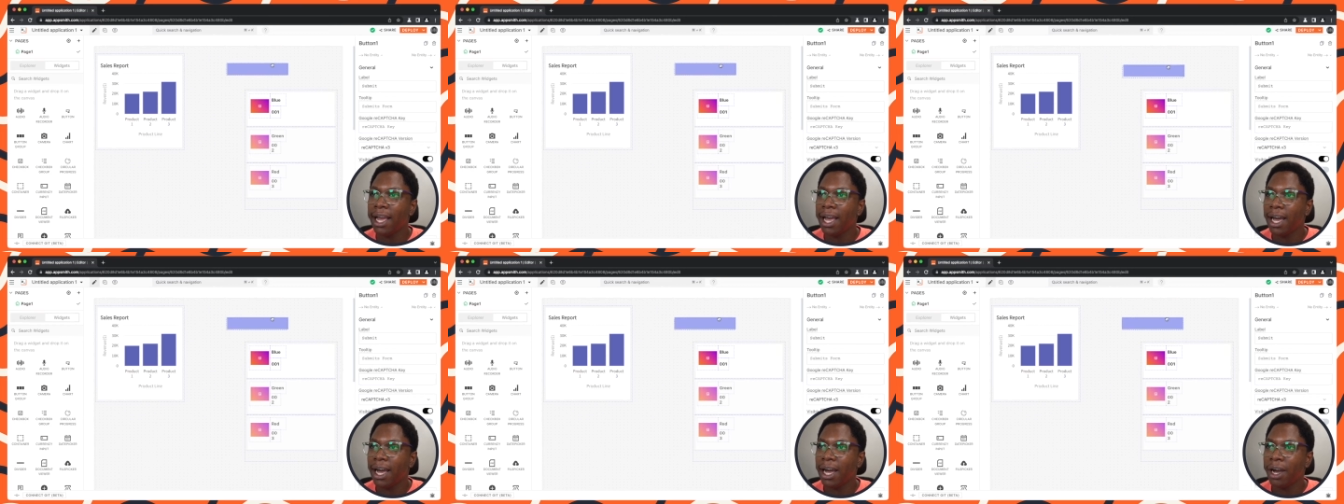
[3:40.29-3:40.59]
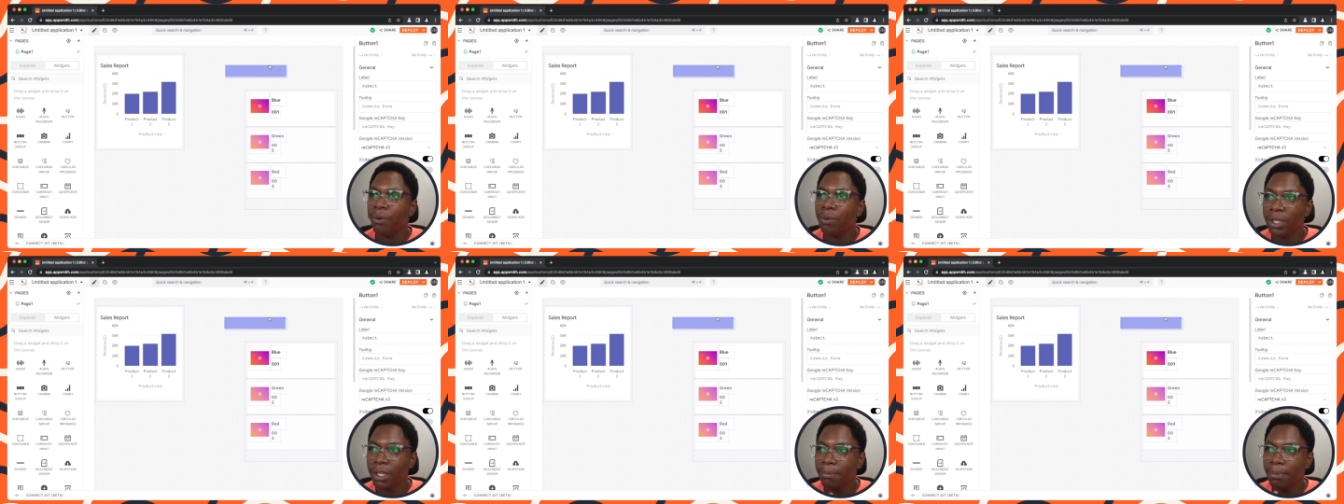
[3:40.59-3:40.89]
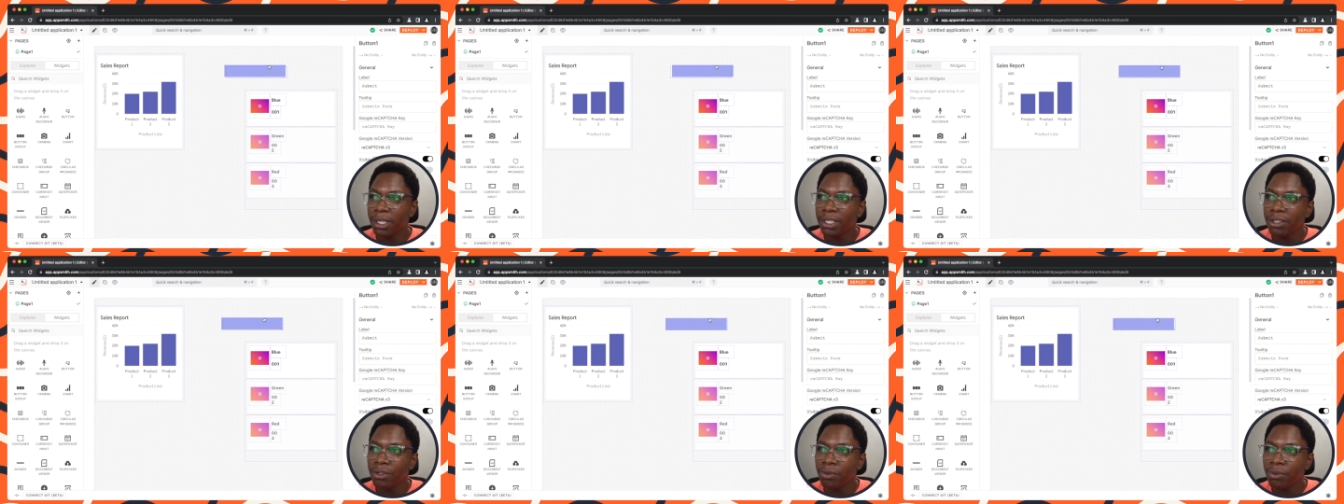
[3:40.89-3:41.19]
Uh, with the
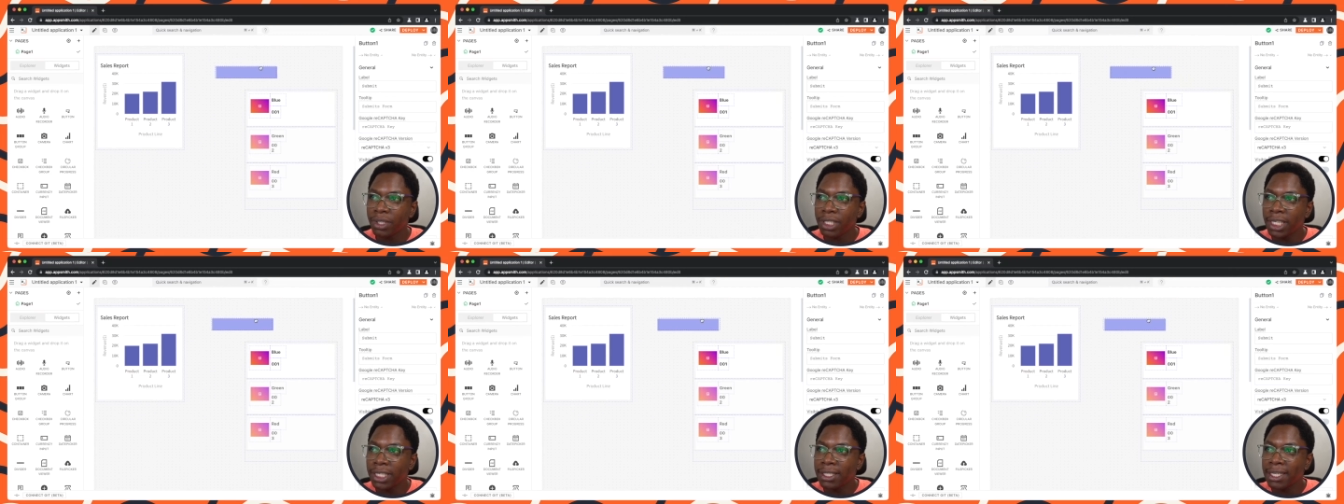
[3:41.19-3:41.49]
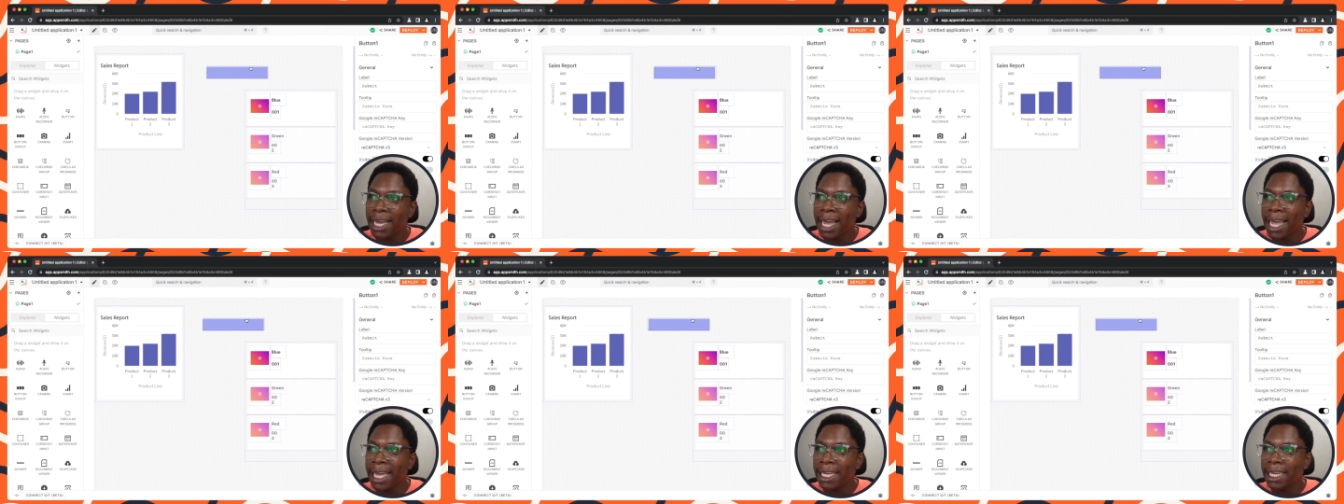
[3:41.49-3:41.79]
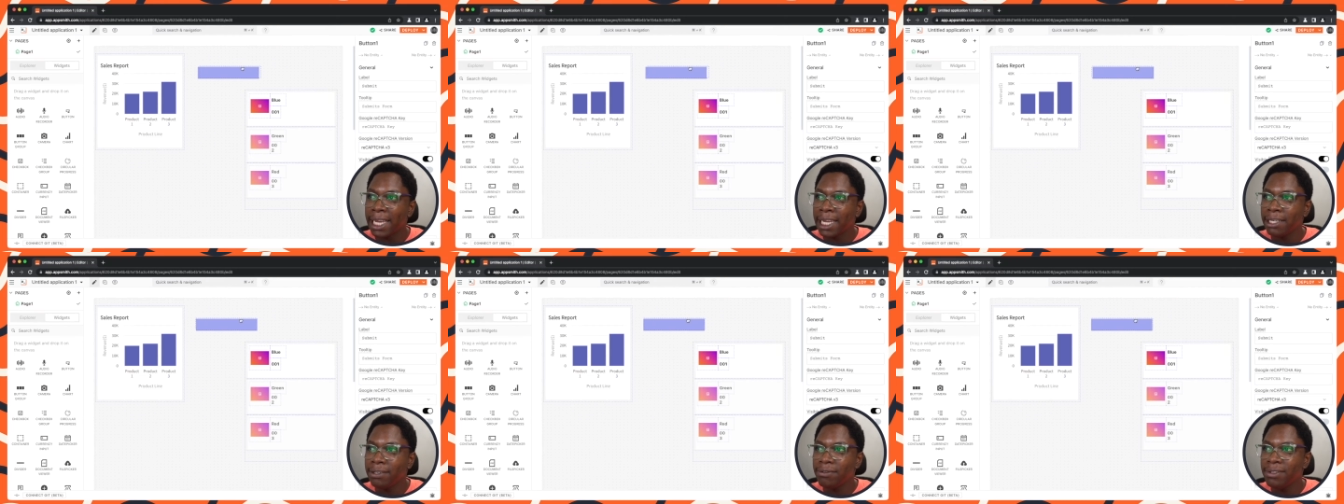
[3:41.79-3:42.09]
button widget, I
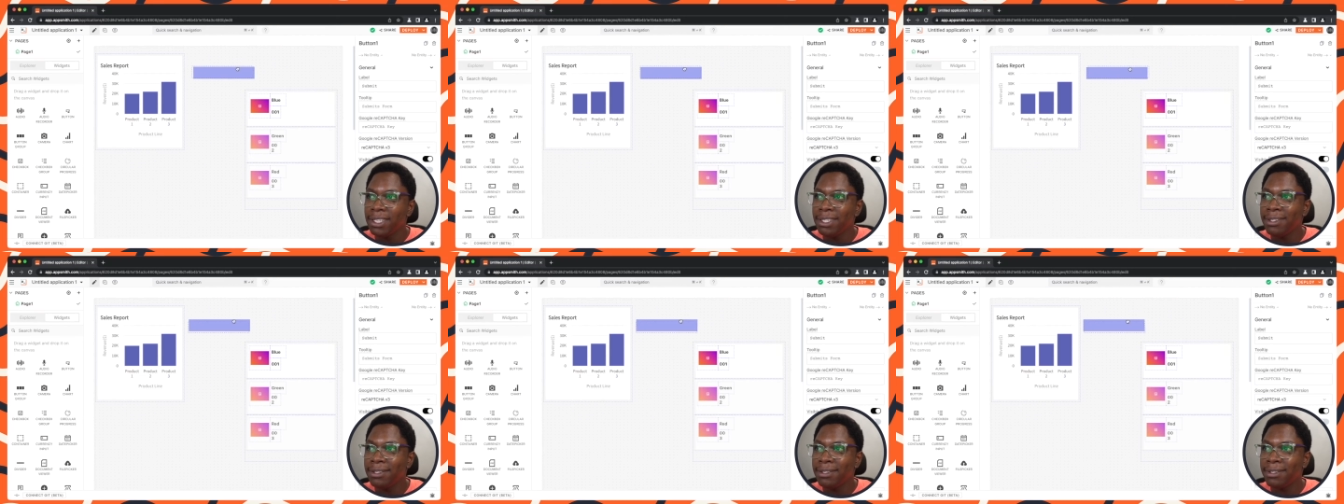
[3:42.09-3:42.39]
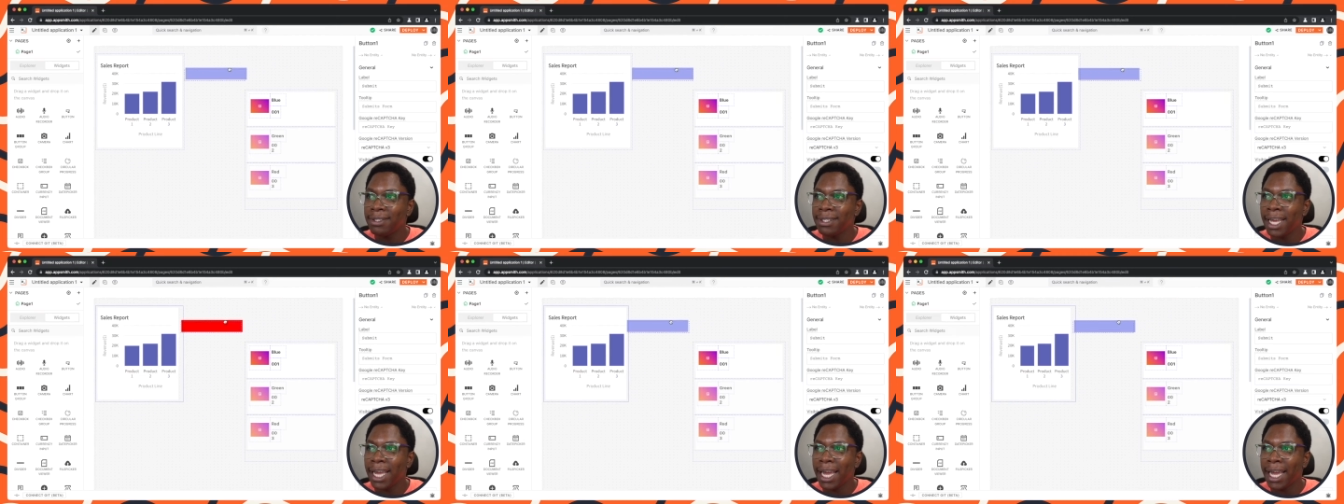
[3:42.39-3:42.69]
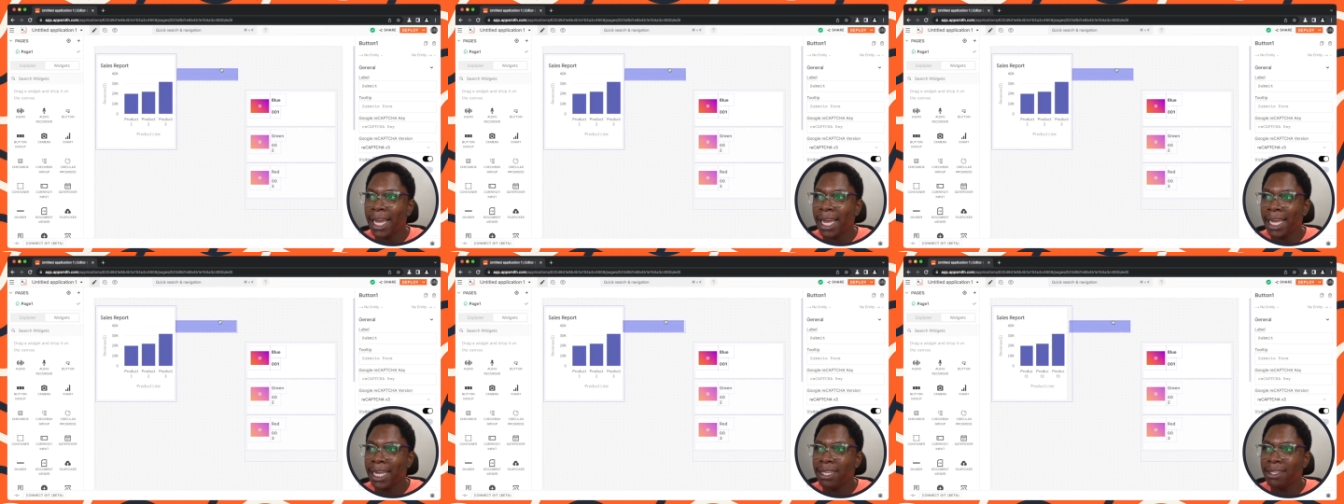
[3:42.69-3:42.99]
can
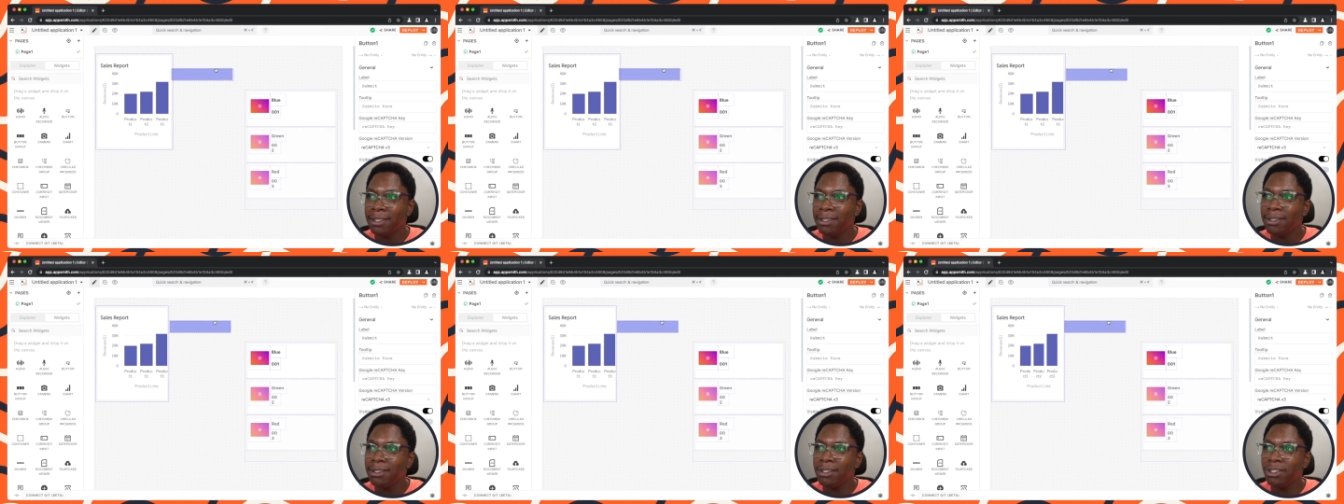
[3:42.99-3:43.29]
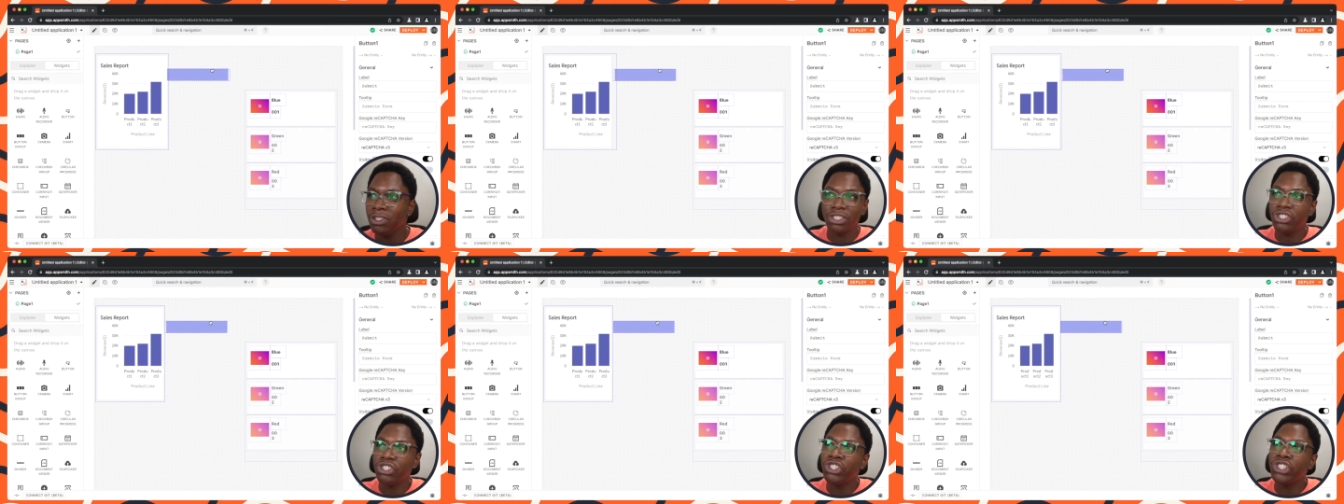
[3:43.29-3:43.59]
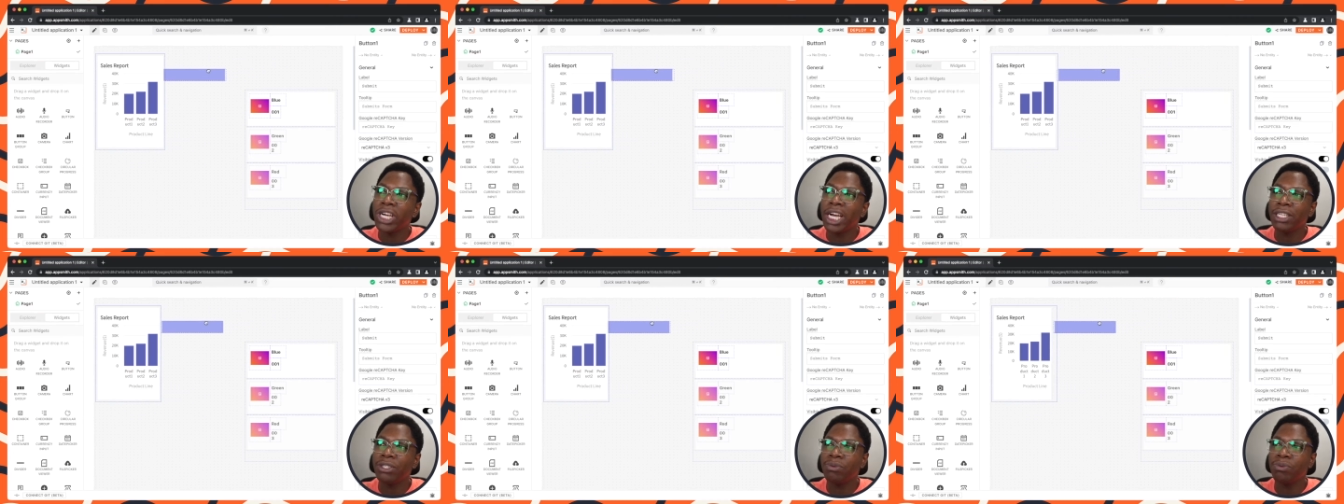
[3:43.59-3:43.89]
resize the chart